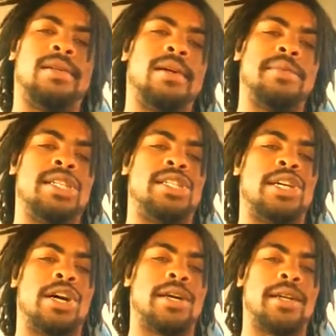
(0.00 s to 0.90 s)
I'm just
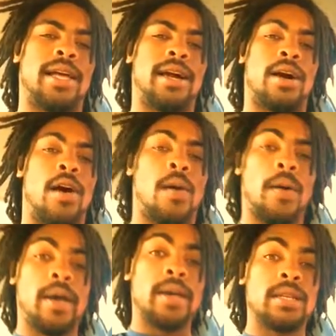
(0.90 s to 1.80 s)
talking like
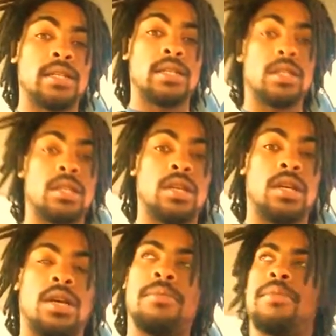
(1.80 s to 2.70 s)
always,
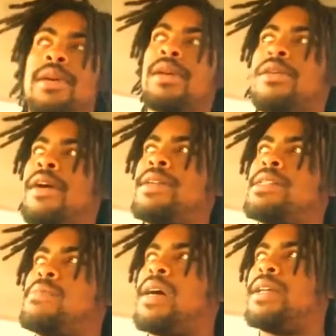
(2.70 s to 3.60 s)
being
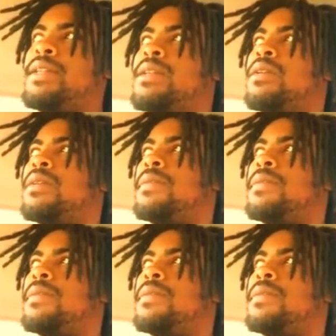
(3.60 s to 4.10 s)
crazy minded.